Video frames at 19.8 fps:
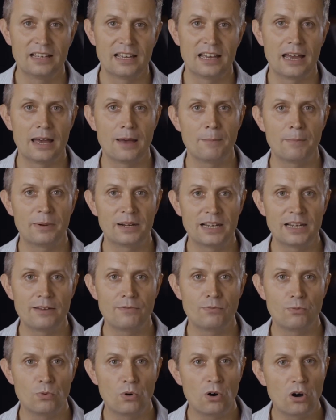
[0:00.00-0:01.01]
and
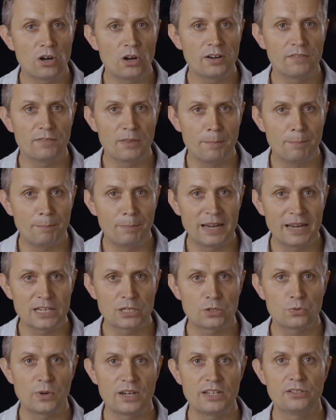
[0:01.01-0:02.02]
believe one of the
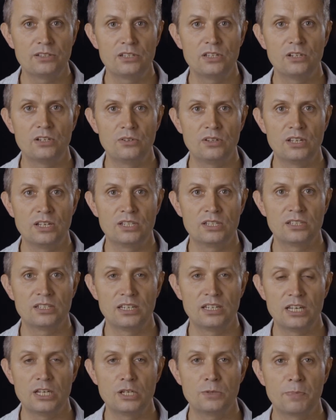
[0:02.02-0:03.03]
best ways to do this
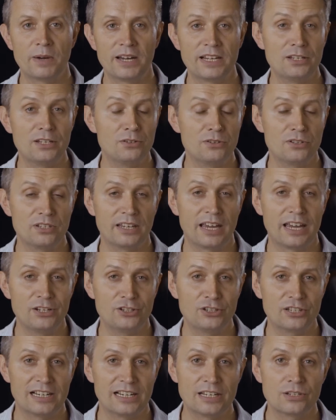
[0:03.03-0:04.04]
is by using
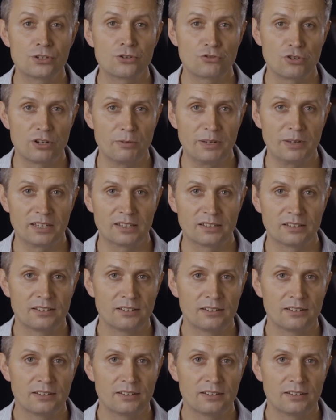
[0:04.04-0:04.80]
HLS streaming.